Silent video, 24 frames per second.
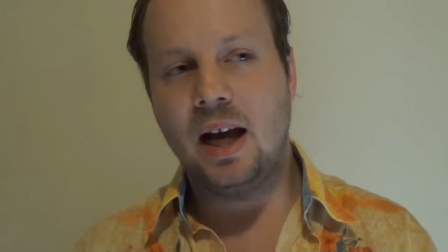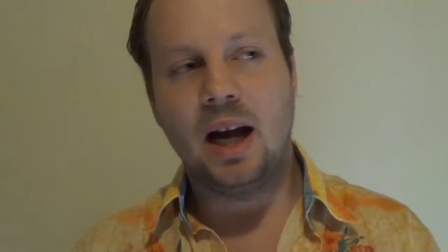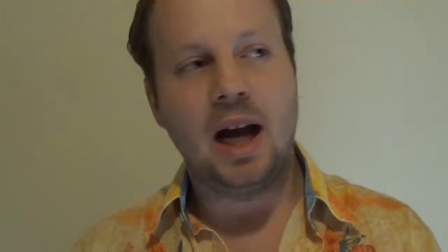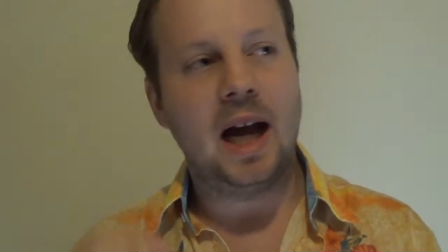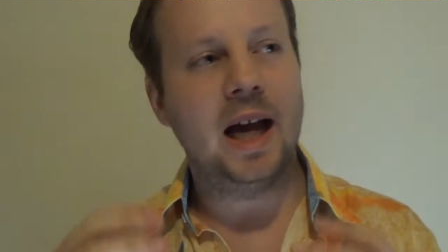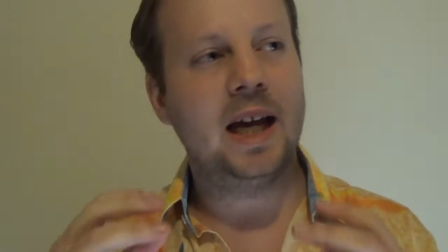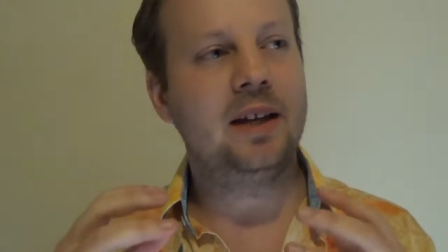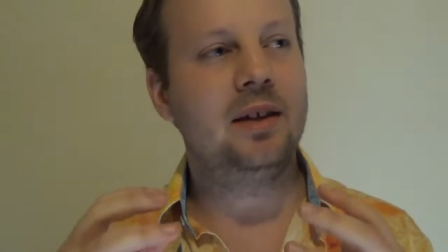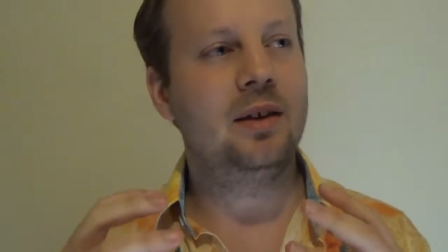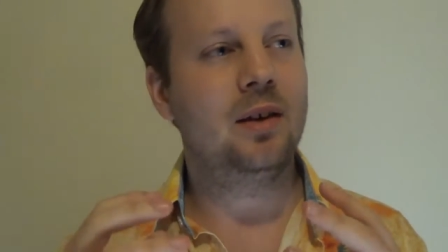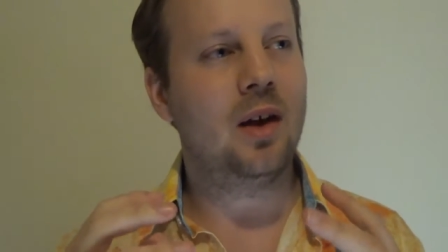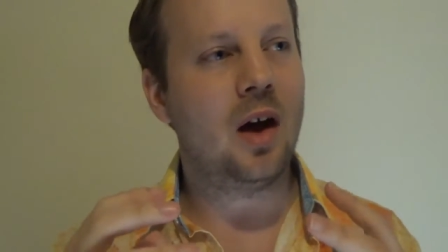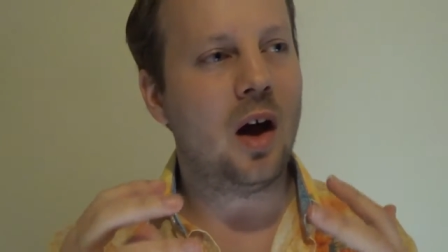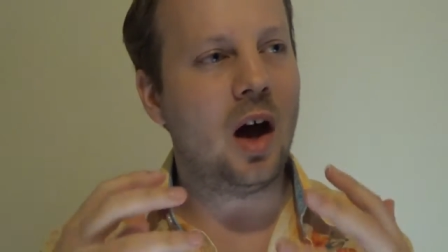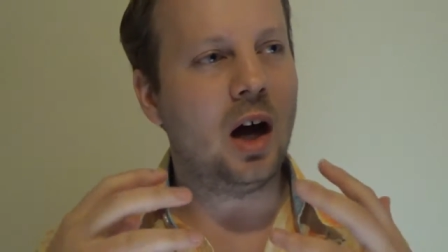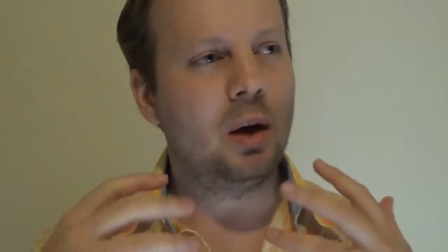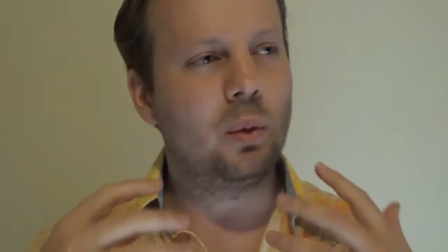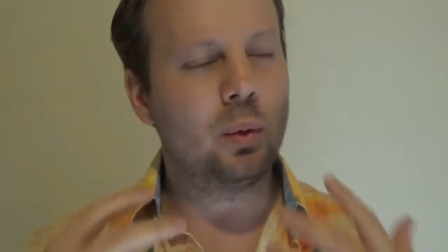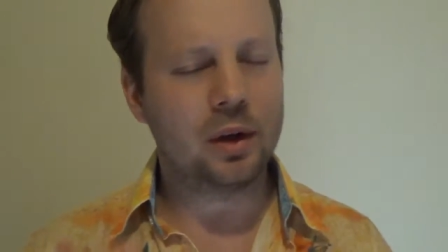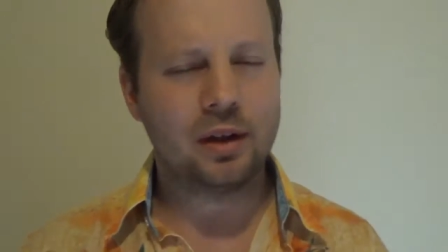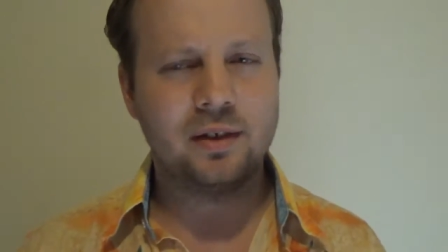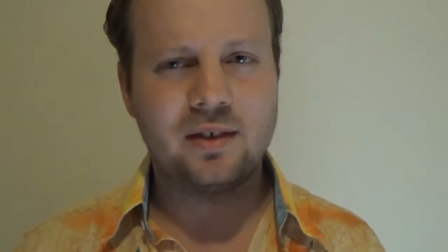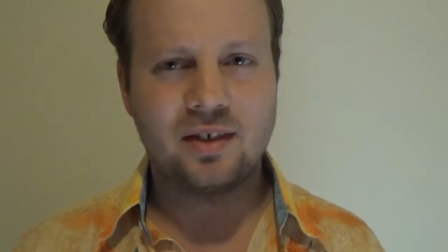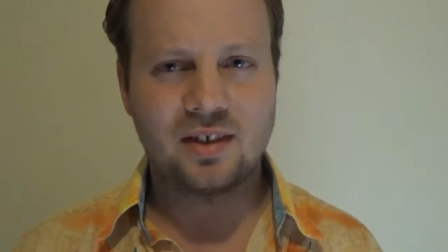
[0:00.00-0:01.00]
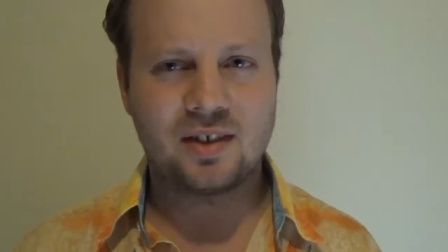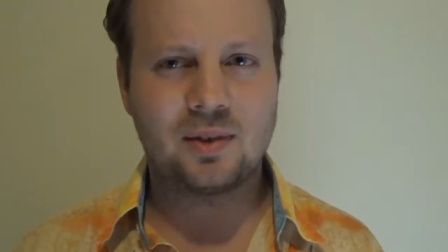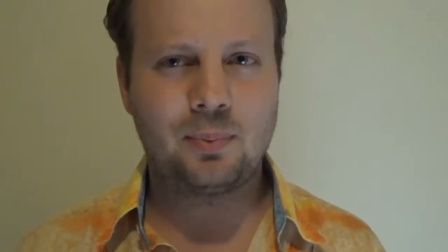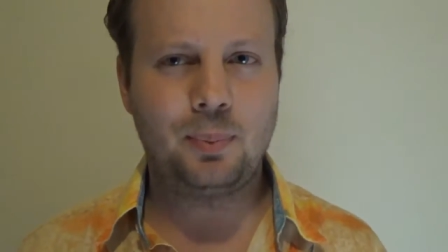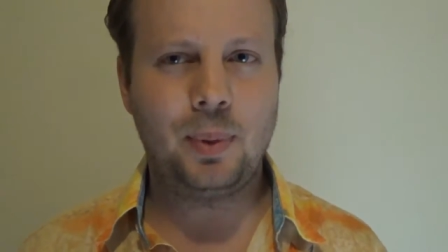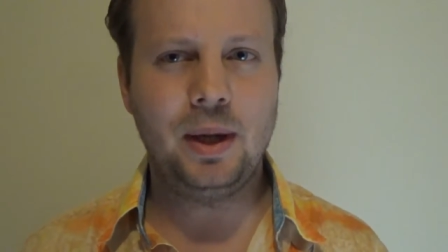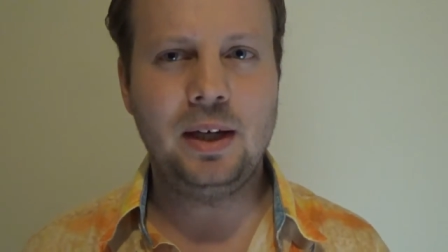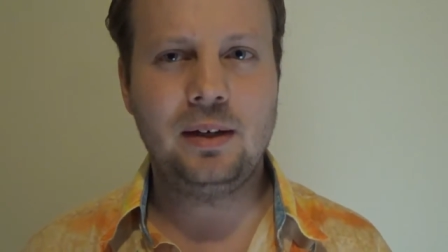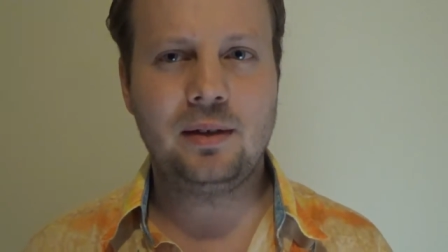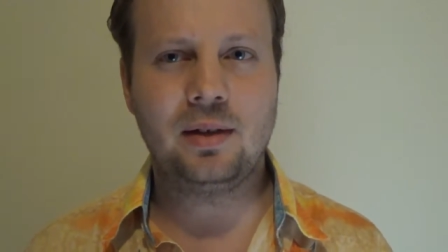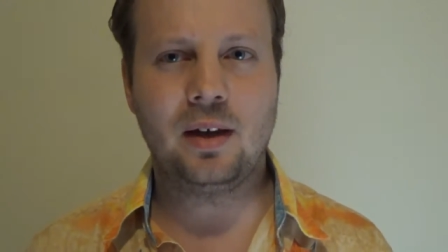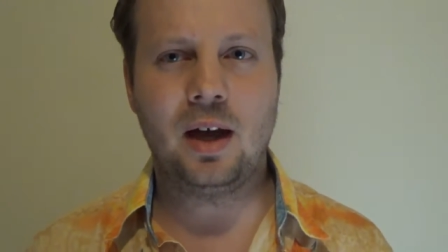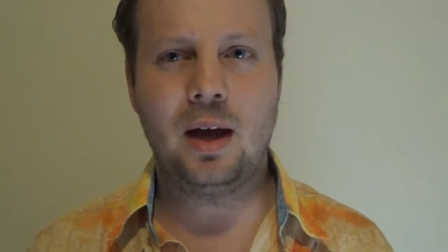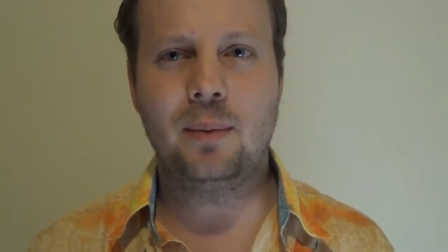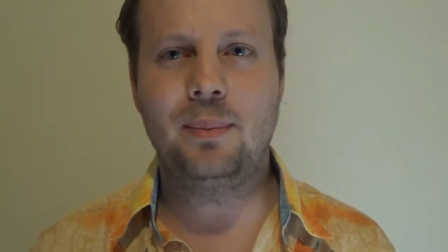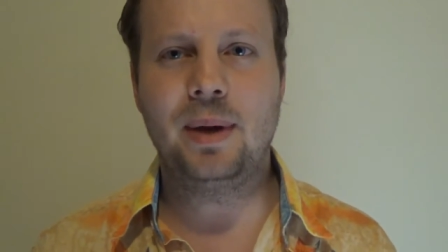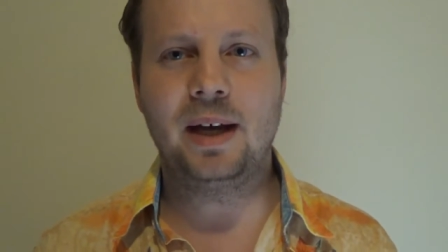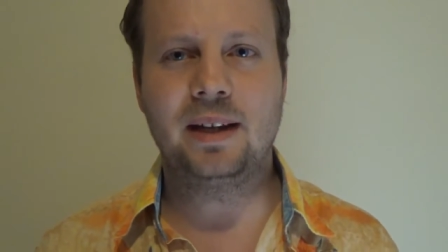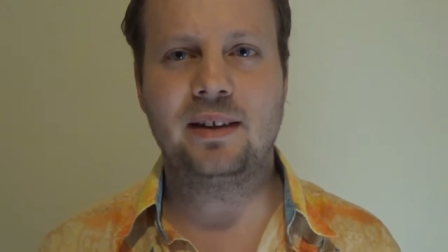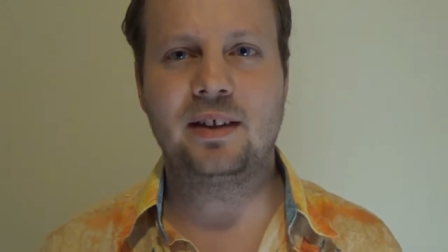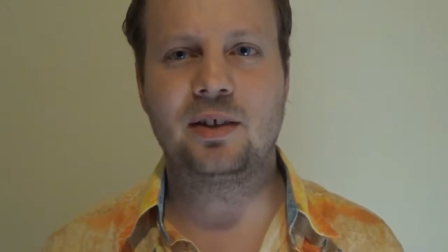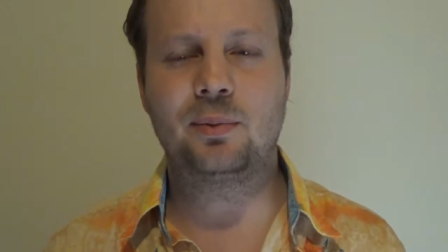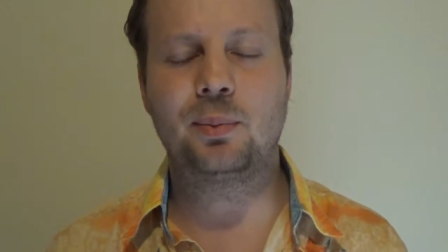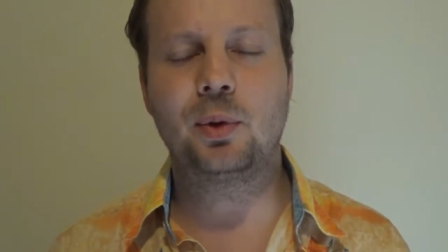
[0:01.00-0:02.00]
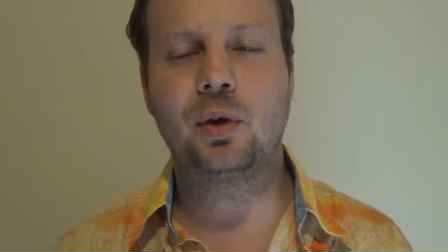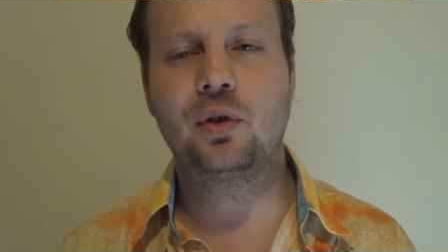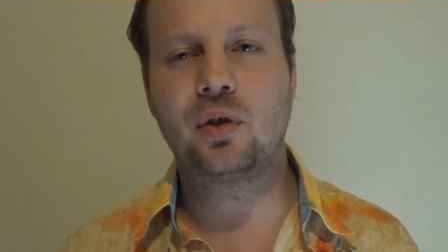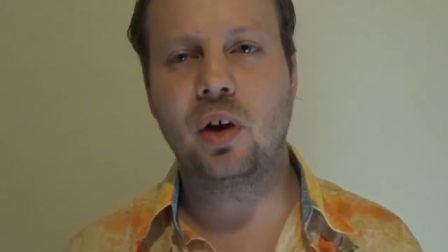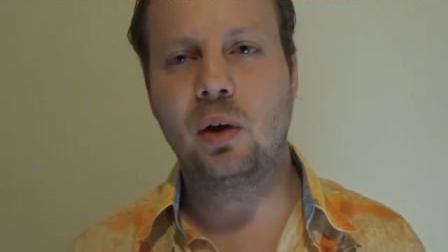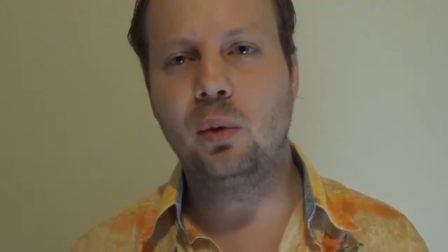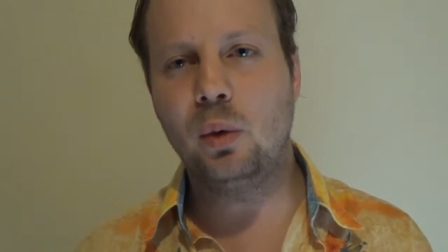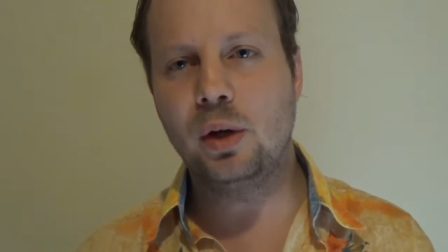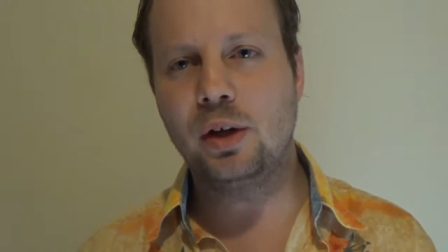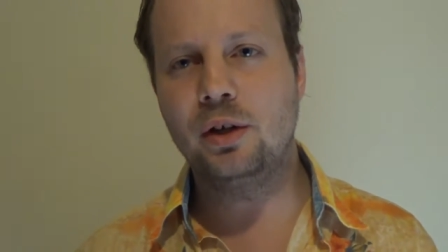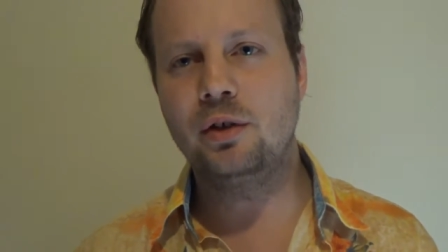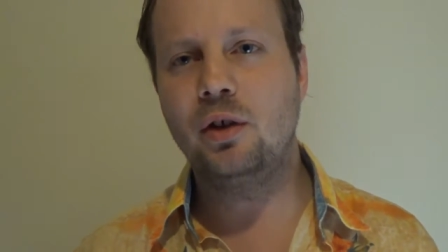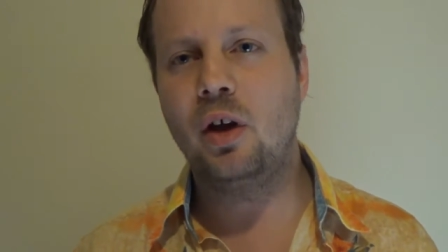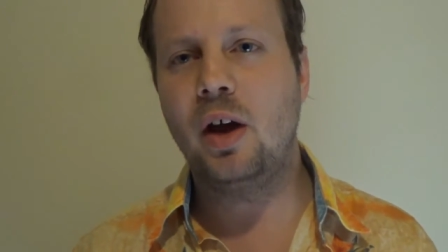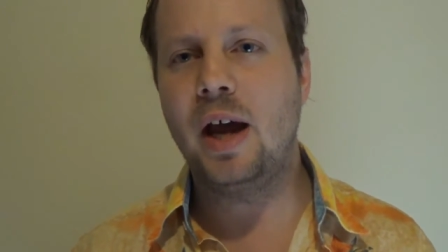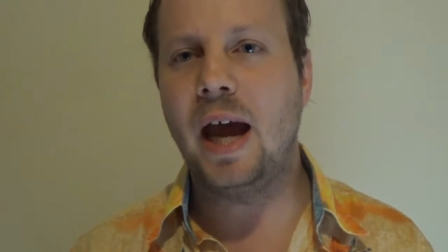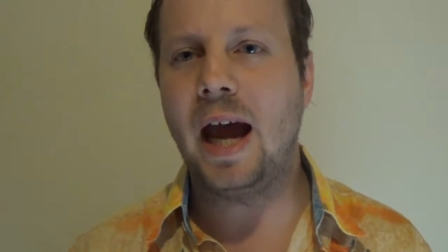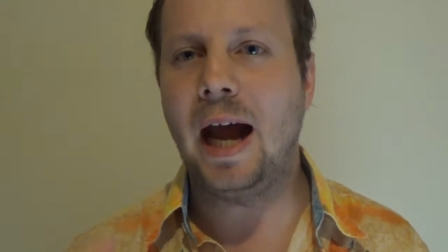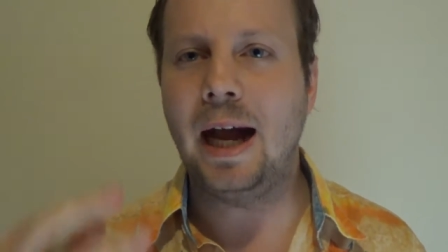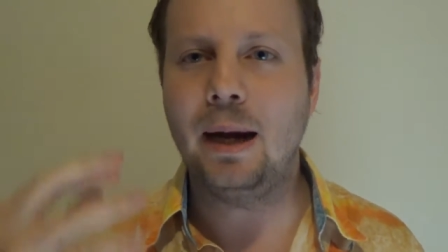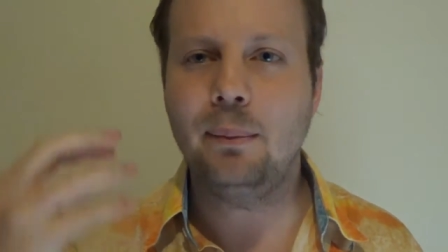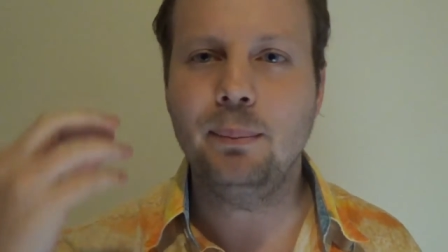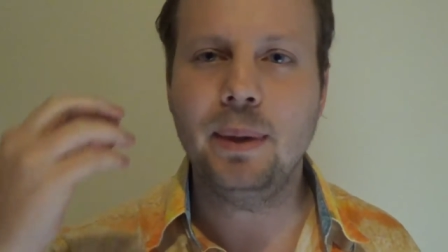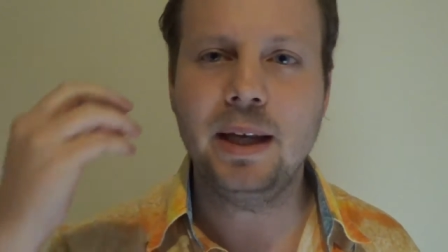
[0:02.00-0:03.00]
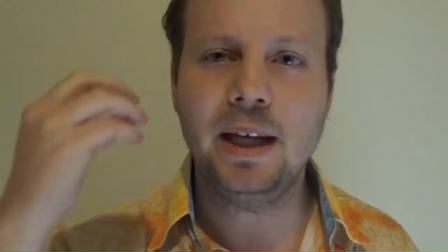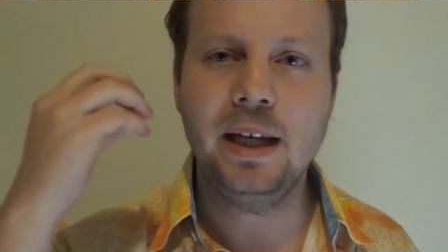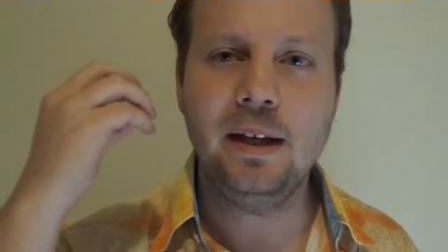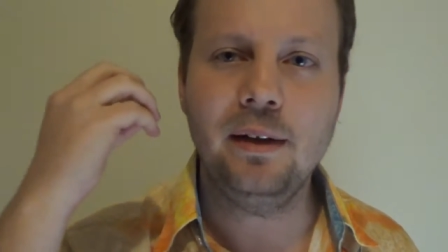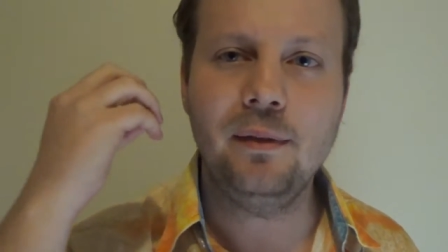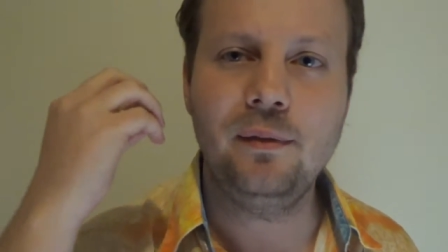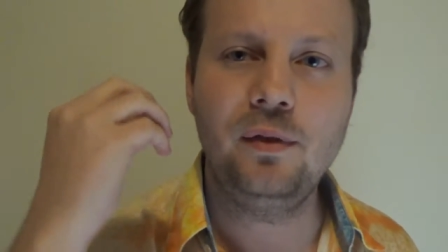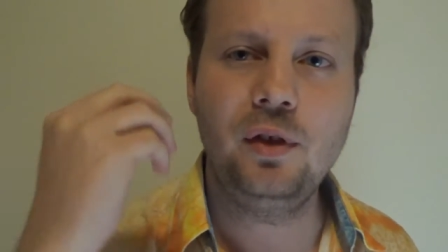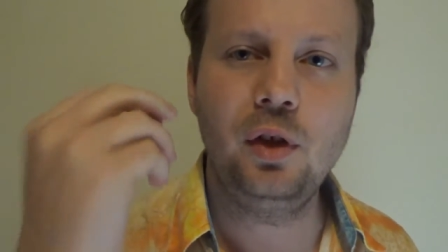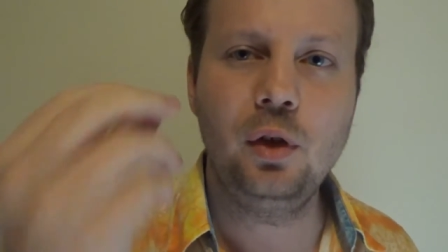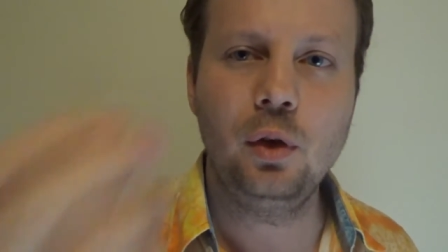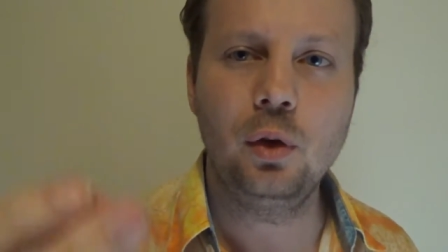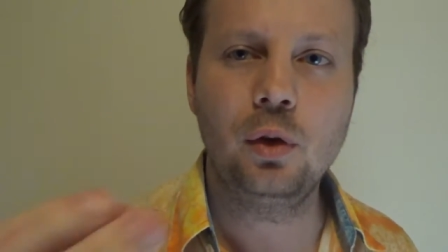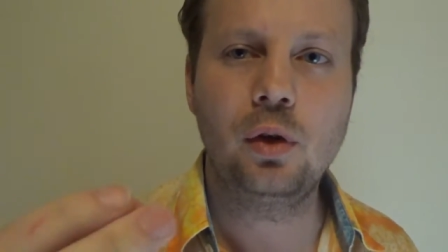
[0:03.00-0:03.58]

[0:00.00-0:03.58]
And I wanted to speak about this because I want to know how many of you